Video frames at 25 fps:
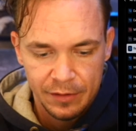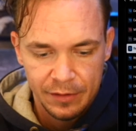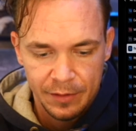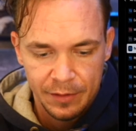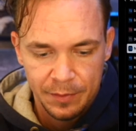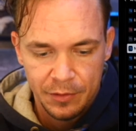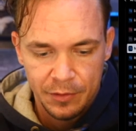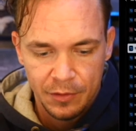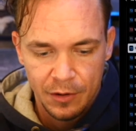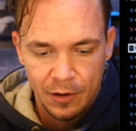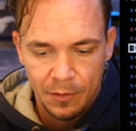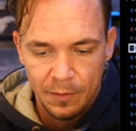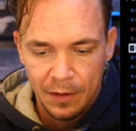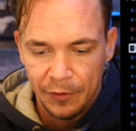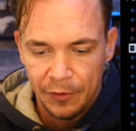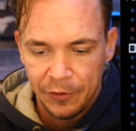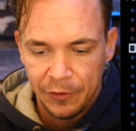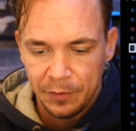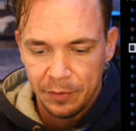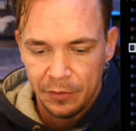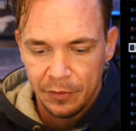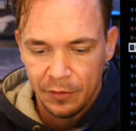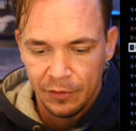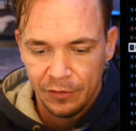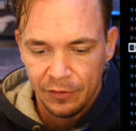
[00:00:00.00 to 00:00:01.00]
The Puel
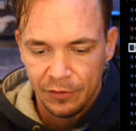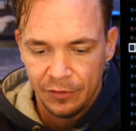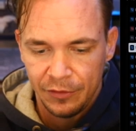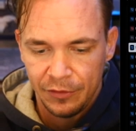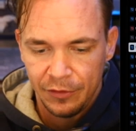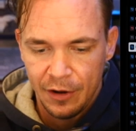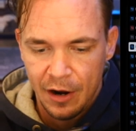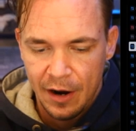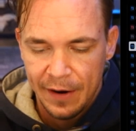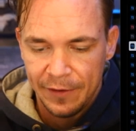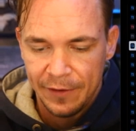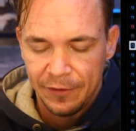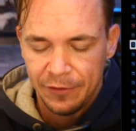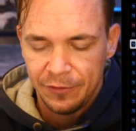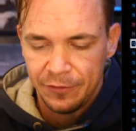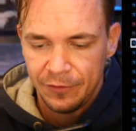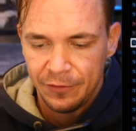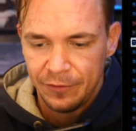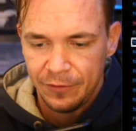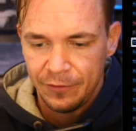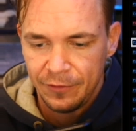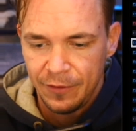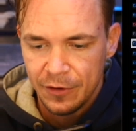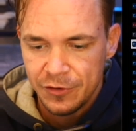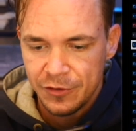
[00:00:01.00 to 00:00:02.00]
multiple is not as
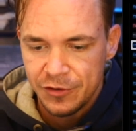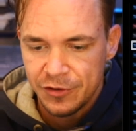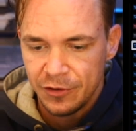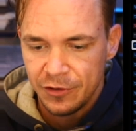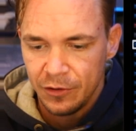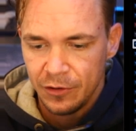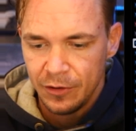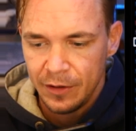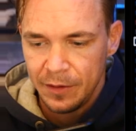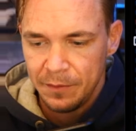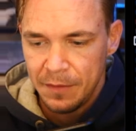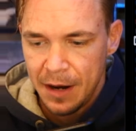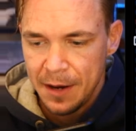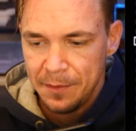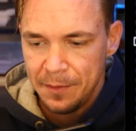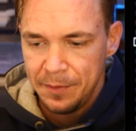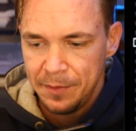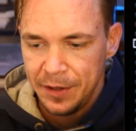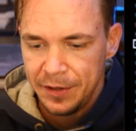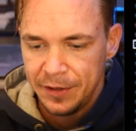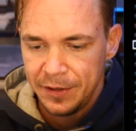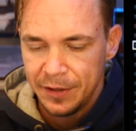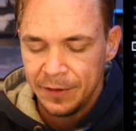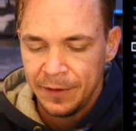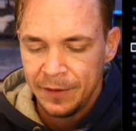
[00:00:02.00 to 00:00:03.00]
functional in my
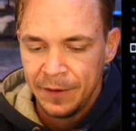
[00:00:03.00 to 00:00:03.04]
opinion,